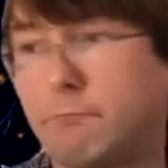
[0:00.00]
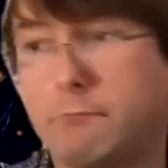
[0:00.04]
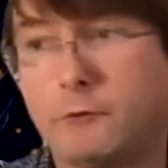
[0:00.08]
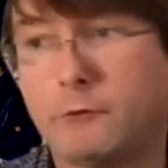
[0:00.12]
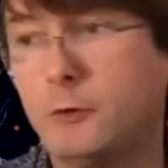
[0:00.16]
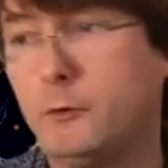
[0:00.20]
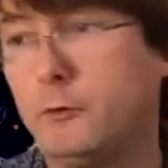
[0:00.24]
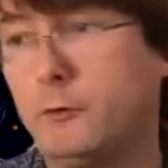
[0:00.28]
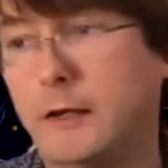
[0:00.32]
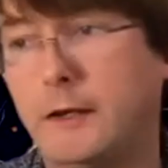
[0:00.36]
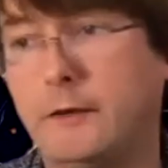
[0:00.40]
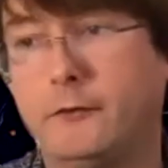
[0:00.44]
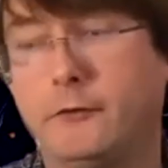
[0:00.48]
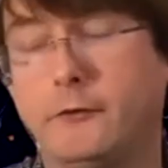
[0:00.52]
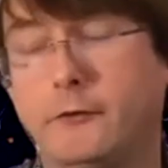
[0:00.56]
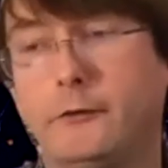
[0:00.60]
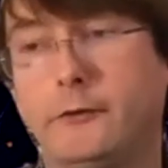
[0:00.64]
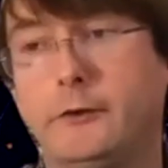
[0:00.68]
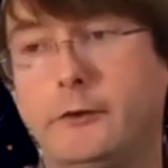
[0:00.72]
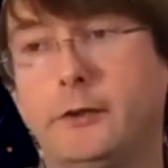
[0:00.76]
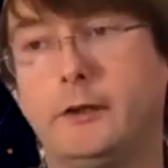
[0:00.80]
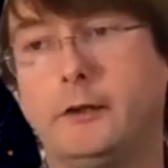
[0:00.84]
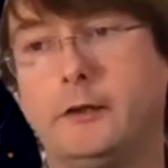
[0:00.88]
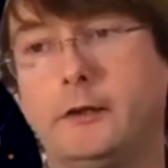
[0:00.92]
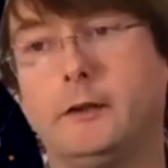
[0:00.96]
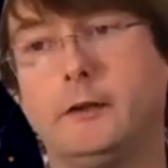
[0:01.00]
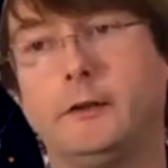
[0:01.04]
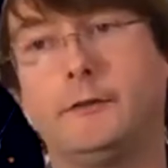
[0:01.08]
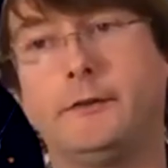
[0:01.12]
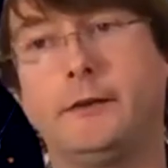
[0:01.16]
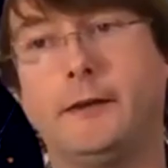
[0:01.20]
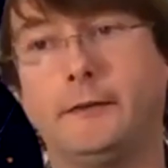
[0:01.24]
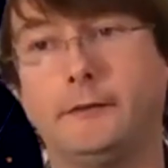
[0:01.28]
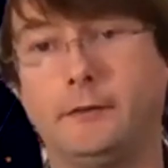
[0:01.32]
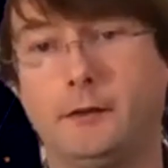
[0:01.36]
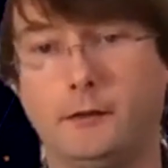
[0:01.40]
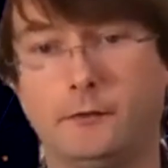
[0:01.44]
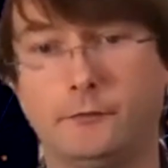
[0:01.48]
2 days earlier and
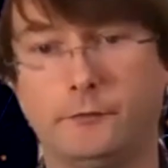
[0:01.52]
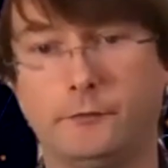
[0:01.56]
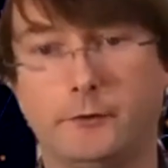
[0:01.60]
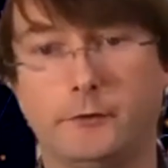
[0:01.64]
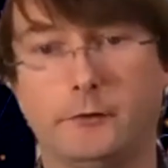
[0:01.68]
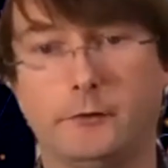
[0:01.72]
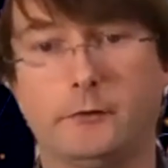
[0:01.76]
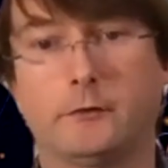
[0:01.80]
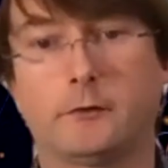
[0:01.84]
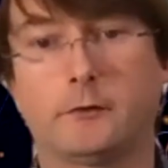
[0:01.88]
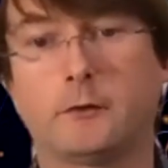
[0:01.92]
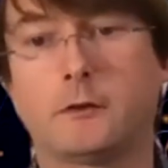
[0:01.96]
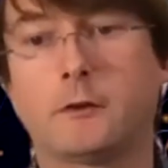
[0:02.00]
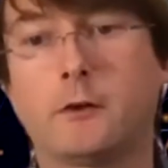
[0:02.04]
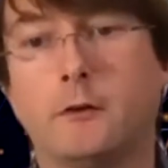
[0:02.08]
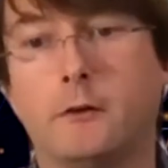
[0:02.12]
tested for